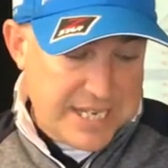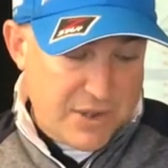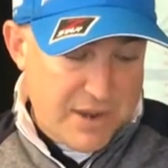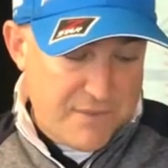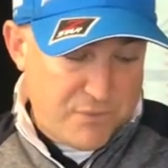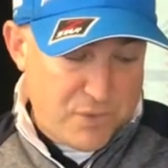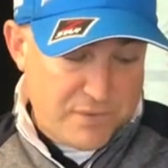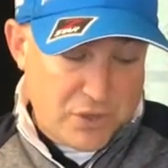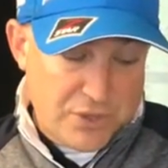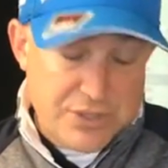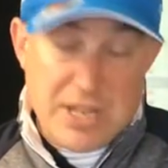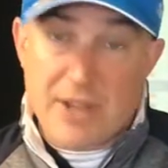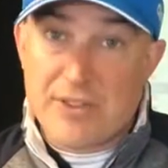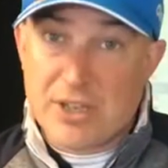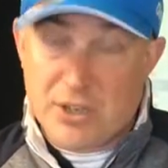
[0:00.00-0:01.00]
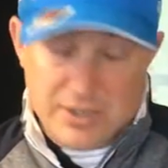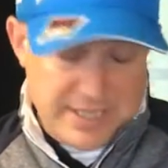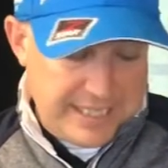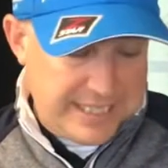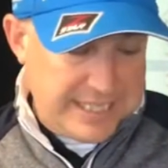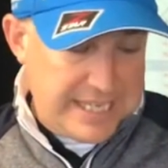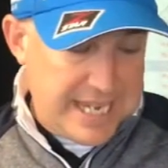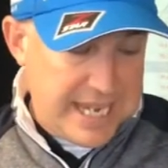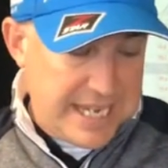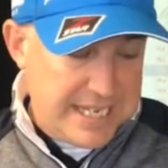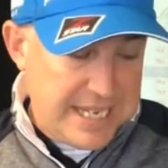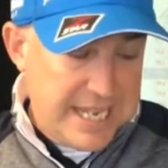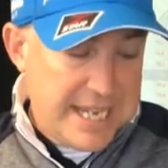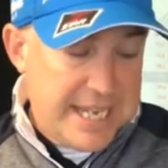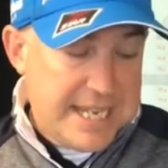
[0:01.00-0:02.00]
9th, we've got nothing on
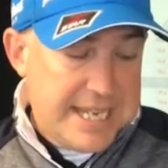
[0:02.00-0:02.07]
again.